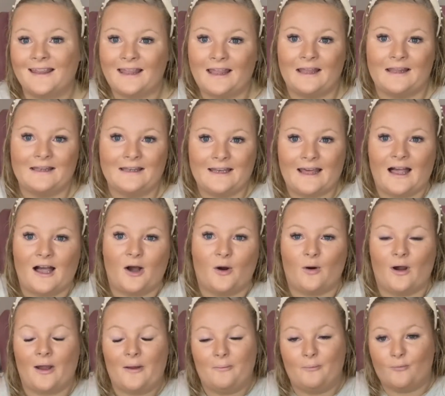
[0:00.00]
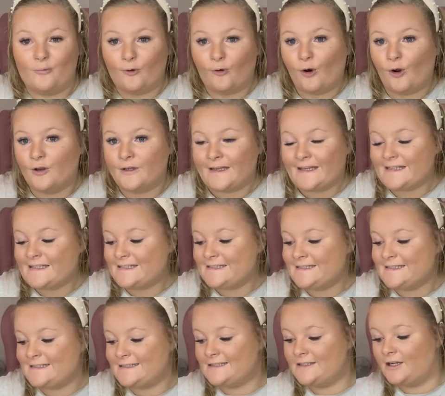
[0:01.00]
Now I'm bronze,
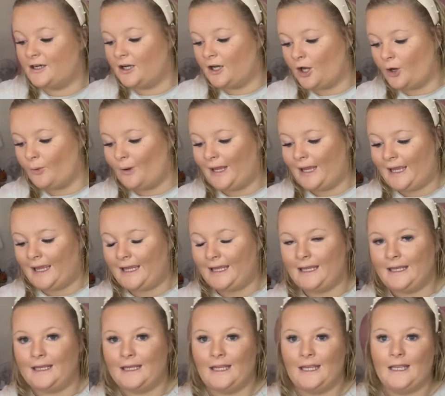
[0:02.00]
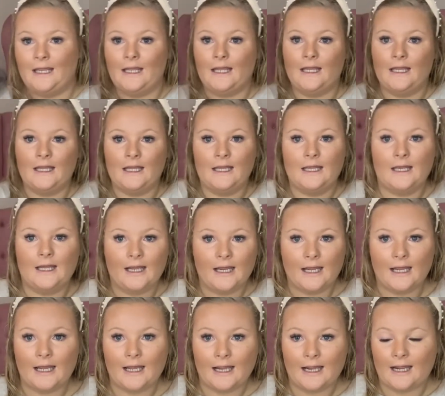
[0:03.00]
glowy,
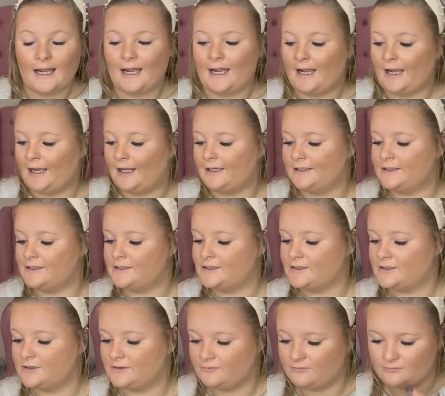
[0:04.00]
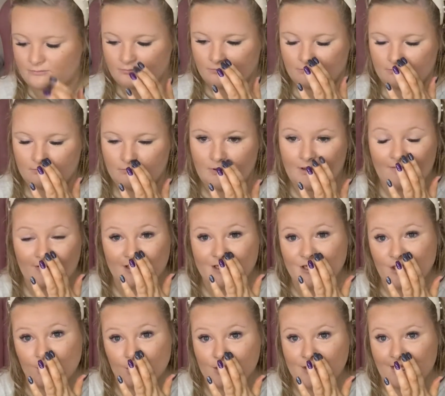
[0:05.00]
and if I
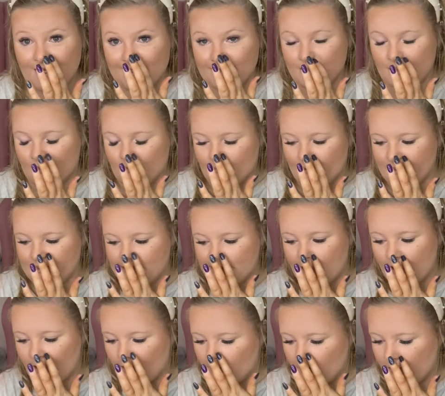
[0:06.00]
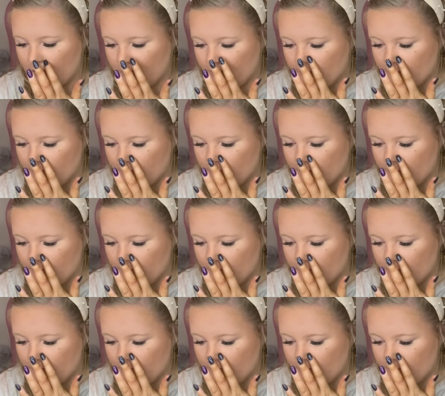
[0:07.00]
do say so myself,